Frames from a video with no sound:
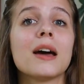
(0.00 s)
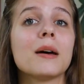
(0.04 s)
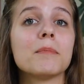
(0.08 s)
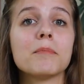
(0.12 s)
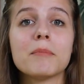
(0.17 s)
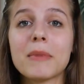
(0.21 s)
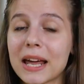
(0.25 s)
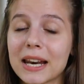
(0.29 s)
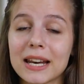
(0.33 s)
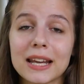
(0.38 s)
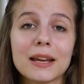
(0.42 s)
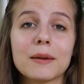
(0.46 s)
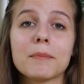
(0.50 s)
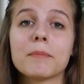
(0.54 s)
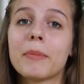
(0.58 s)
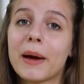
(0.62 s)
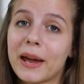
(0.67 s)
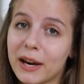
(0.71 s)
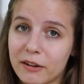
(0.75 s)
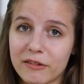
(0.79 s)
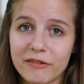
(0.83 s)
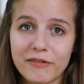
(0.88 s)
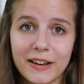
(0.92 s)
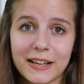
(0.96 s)
many
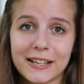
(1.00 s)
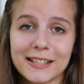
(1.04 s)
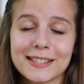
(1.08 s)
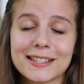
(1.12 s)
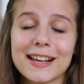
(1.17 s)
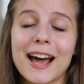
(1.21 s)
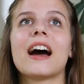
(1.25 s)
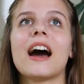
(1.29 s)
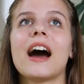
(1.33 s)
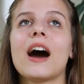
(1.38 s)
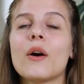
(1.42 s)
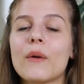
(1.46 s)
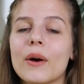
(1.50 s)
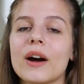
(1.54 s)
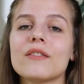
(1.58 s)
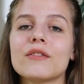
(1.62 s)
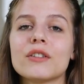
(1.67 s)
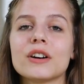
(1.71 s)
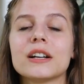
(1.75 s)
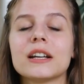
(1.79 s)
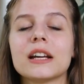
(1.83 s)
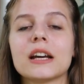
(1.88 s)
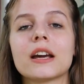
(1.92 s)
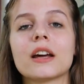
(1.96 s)
benefits.
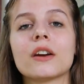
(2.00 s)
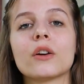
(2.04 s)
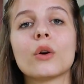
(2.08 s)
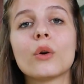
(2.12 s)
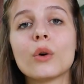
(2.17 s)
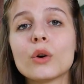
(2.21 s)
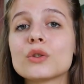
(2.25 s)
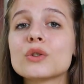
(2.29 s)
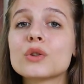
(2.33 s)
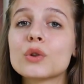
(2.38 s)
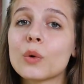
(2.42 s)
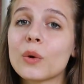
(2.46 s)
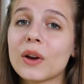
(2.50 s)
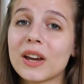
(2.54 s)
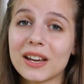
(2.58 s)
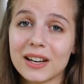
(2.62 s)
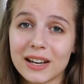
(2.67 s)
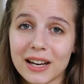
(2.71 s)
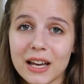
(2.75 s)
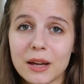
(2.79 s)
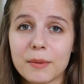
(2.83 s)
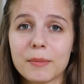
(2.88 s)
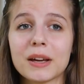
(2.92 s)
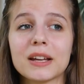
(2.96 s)
However, they can also
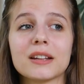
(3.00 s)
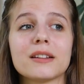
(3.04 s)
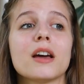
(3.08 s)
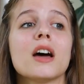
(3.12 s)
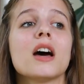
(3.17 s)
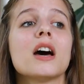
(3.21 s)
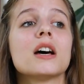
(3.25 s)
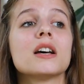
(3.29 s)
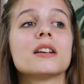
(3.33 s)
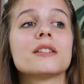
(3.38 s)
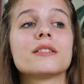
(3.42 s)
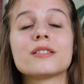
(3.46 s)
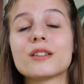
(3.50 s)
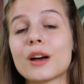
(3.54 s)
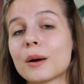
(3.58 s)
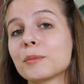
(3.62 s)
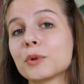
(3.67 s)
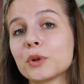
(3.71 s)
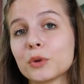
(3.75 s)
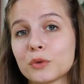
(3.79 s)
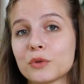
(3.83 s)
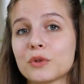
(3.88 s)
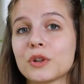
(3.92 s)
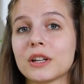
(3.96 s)
inhibit
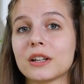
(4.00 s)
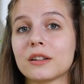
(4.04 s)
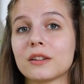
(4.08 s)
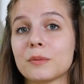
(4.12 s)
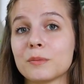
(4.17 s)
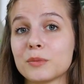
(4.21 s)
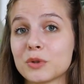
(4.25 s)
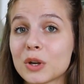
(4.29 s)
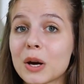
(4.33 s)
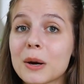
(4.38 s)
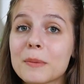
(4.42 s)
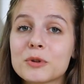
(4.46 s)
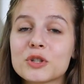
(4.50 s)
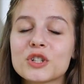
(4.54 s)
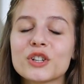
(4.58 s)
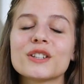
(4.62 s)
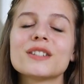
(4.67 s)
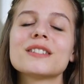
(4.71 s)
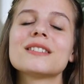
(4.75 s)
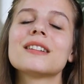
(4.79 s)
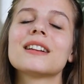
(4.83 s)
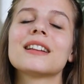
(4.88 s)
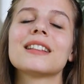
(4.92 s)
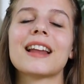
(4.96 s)
some nutrient
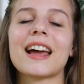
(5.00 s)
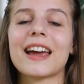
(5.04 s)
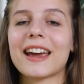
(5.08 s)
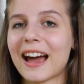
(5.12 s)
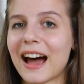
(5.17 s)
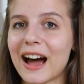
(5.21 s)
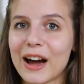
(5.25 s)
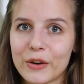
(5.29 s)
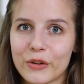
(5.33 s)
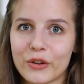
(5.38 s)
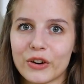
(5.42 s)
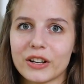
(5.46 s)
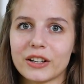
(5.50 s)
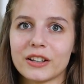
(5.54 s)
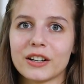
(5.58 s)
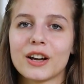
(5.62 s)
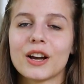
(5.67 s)
absorption like iron.